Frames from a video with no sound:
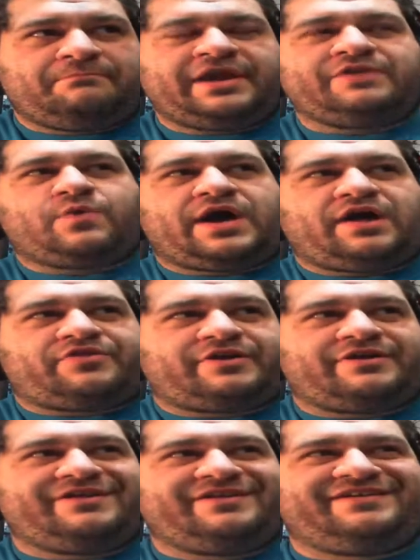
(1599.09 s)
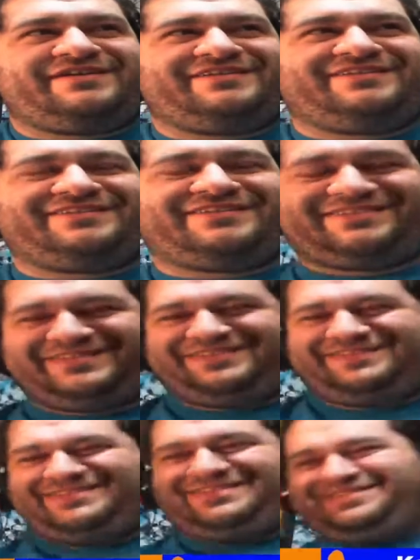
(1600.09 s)
You got me
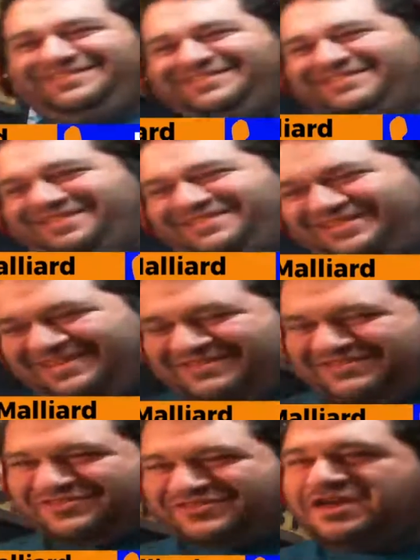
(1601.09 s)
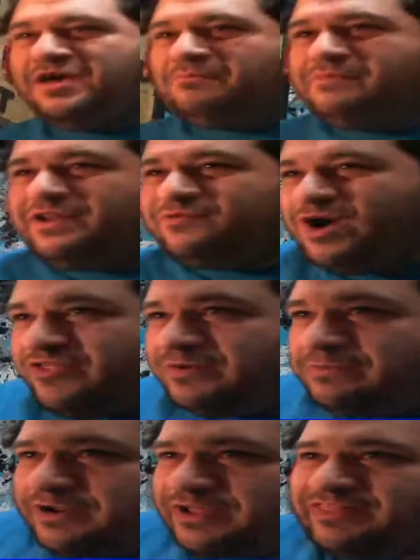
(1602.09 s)
right now. I was gonna say. Meanwhile,
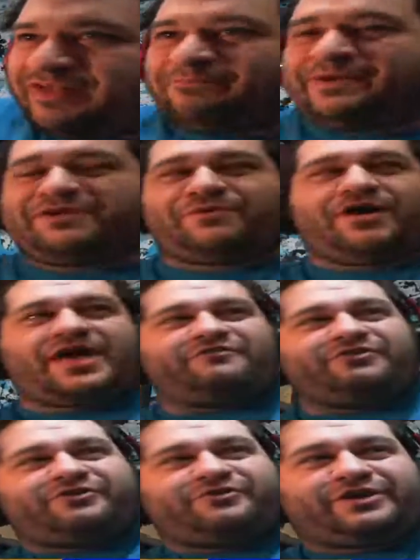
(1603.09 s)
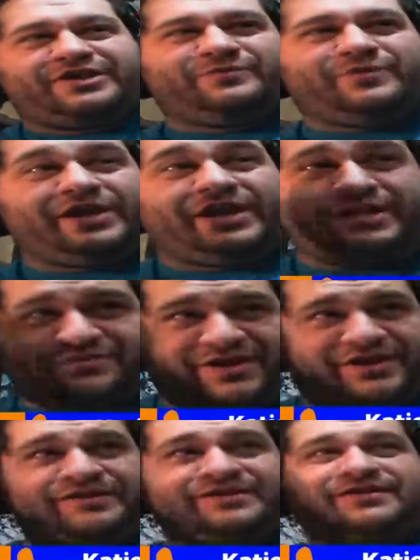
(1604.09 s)
they have a cookie in the one hand
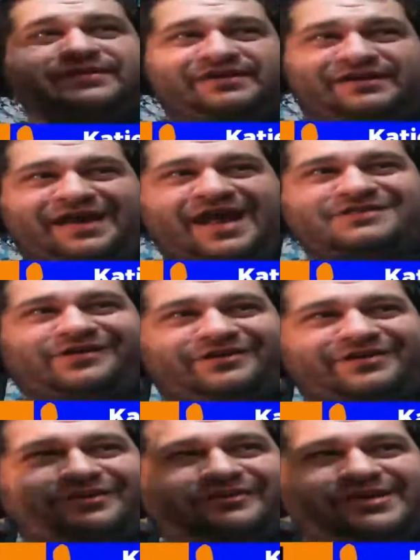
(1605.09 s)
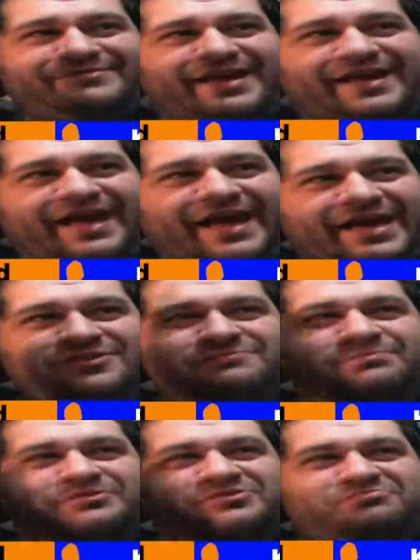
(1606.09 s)
saying, "I totally agree with that guy.
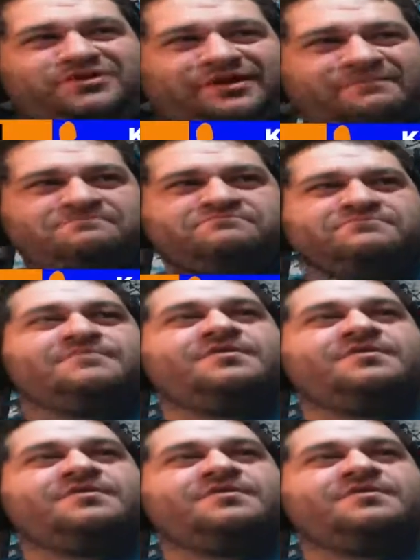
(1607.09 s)
He's pretty smart."